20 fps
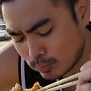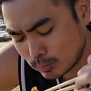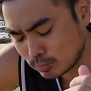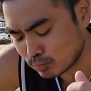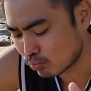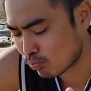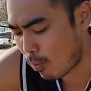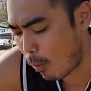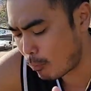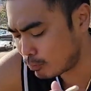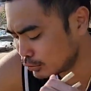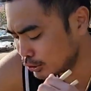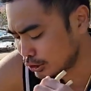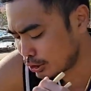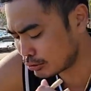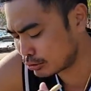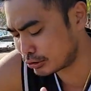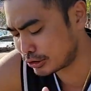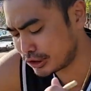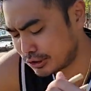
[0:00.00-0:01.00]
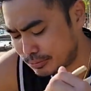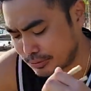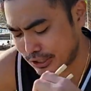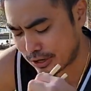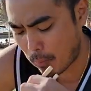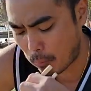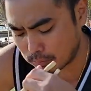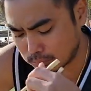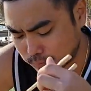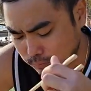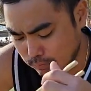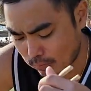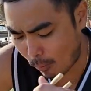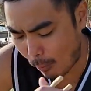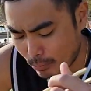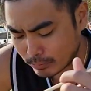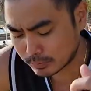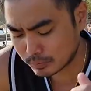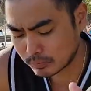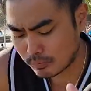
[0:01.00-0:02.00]
Hmm, so crispy.
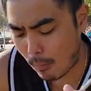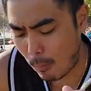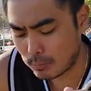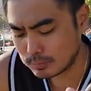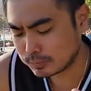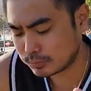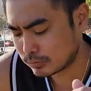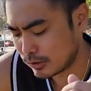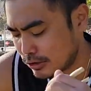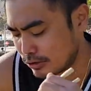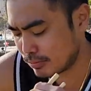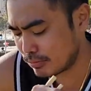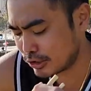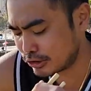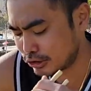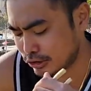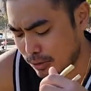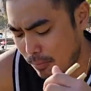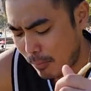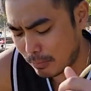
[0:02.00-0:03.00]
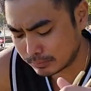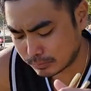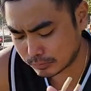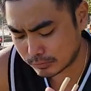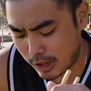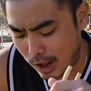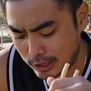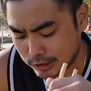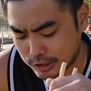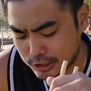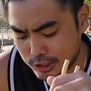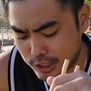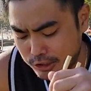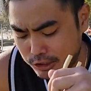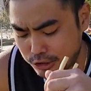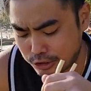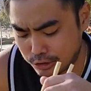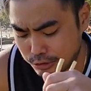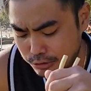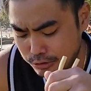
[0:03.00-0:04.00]
And the mushroom has a
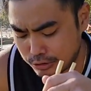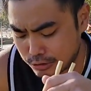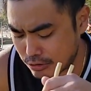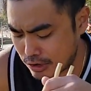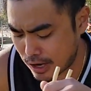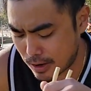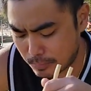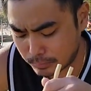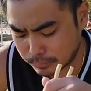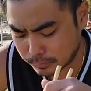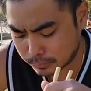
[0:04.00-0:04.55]
nice chew to it.